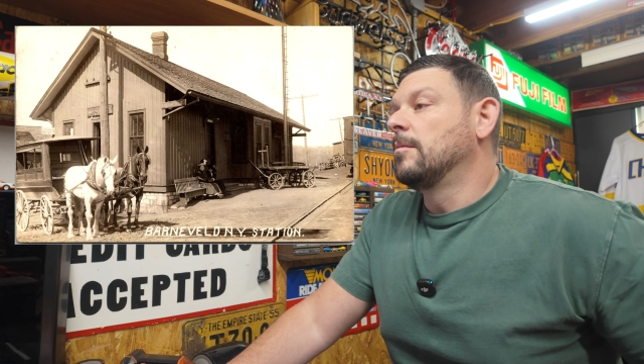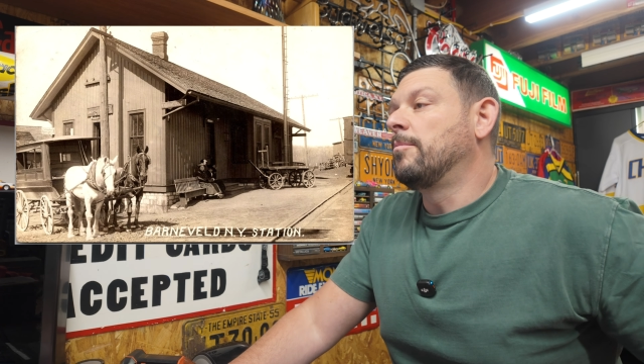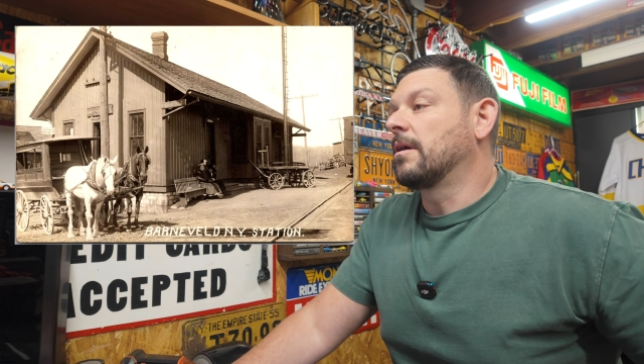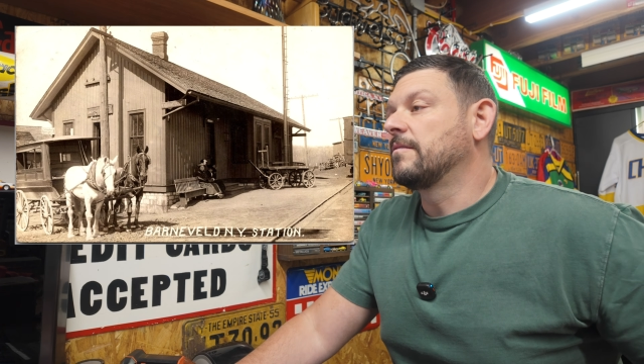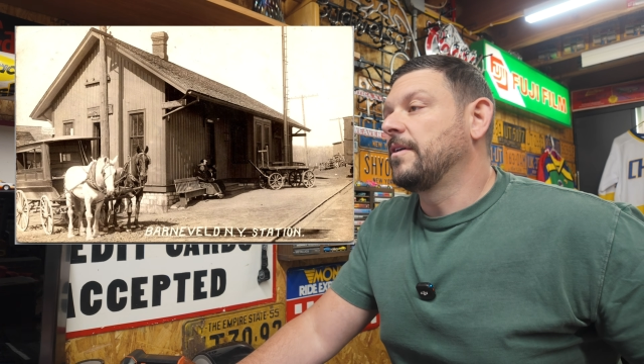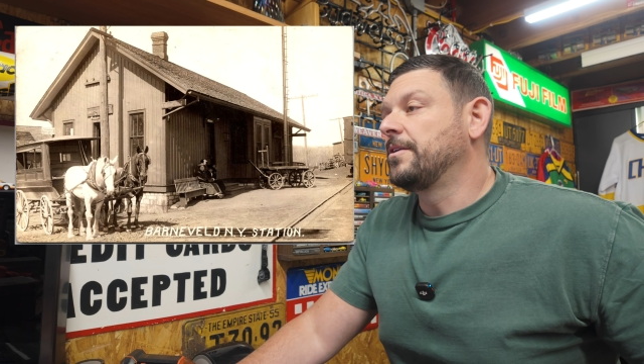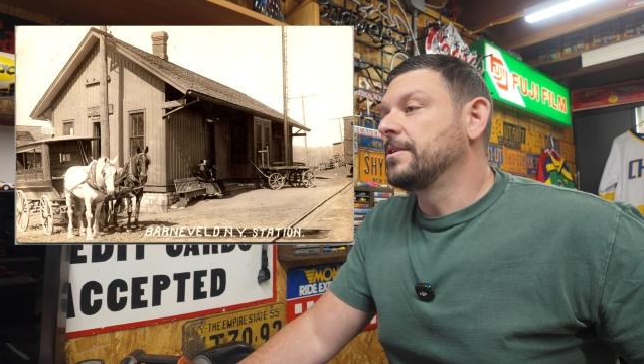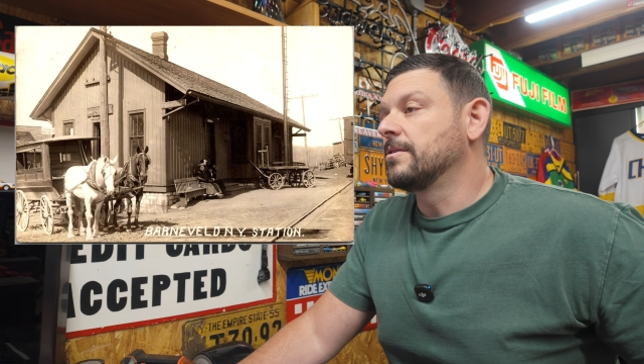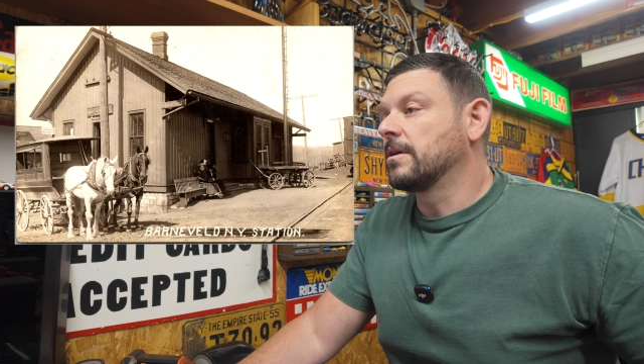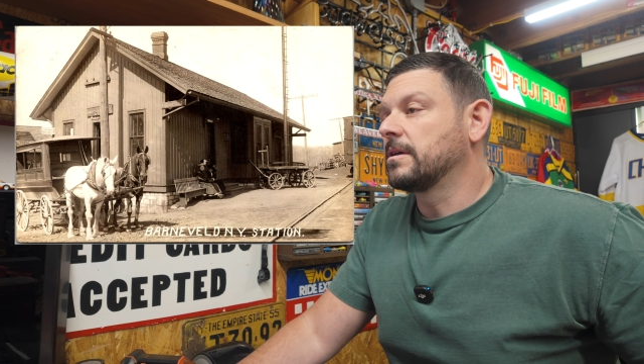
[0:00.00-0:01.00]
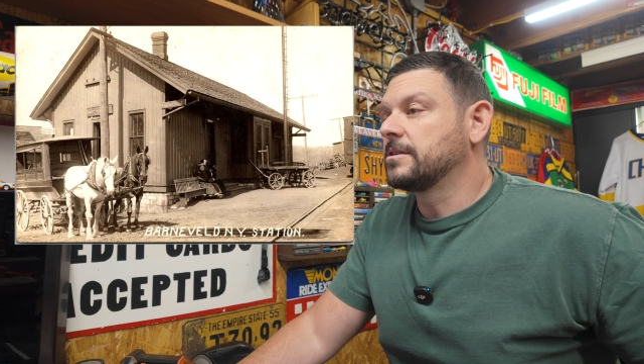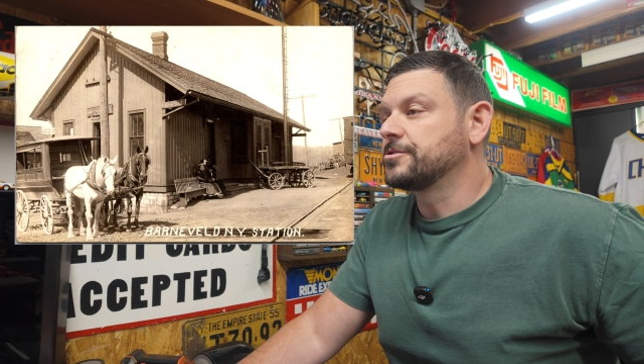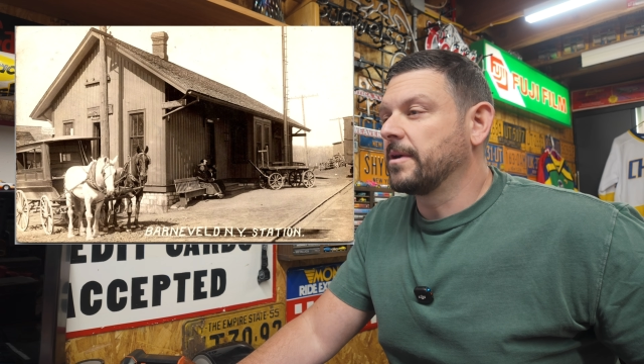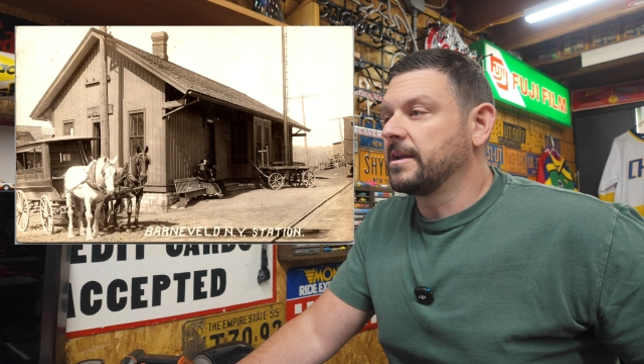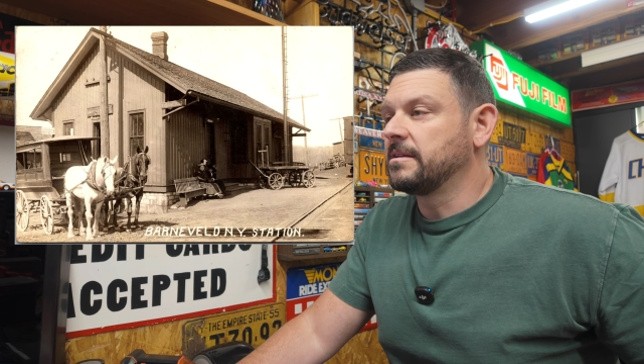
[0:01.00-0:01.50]
Barneveld, New York,
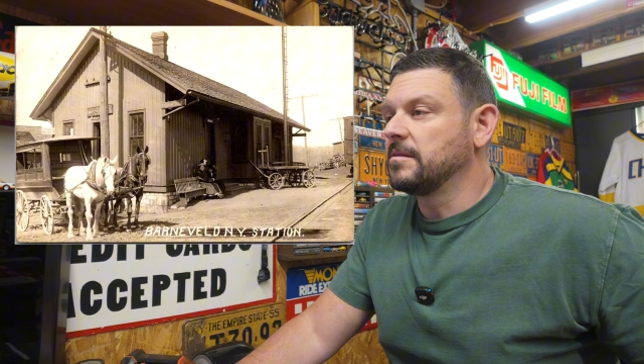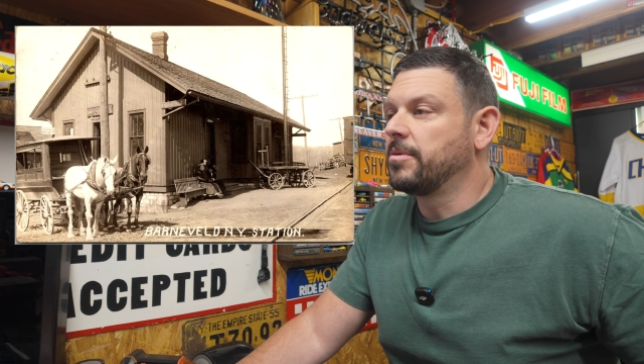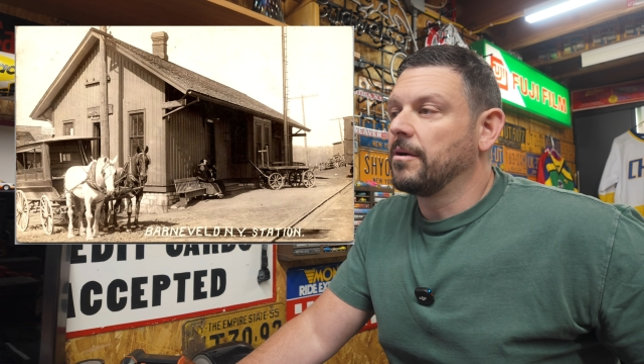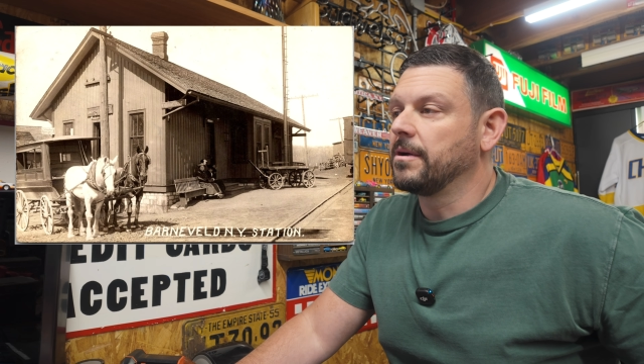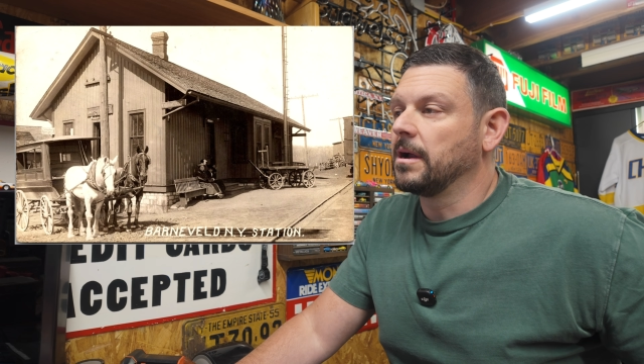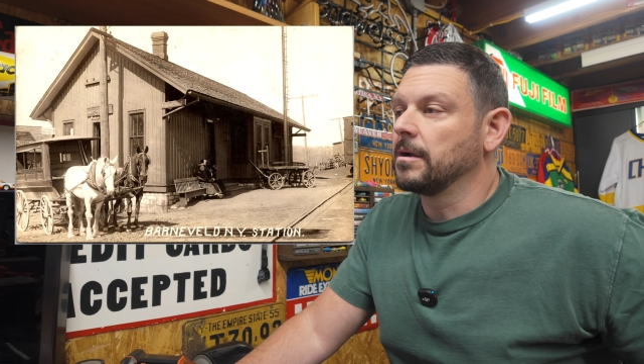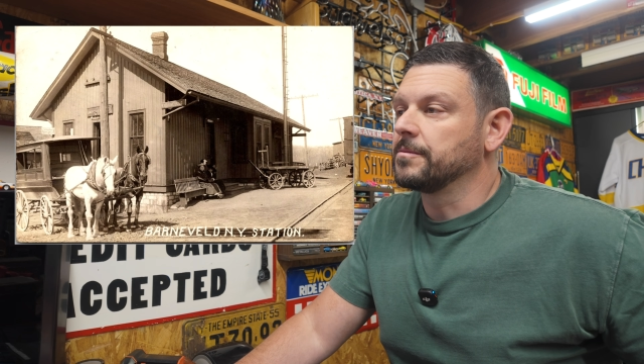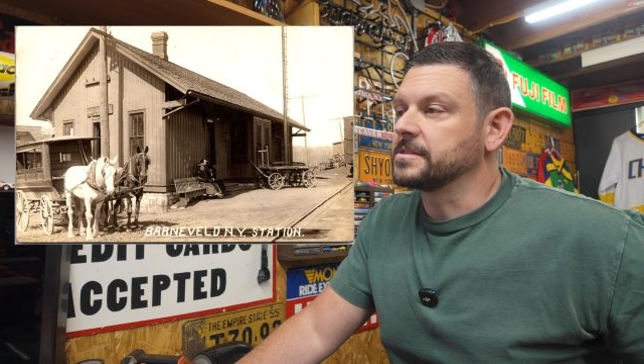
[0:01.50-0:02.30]
train depot here.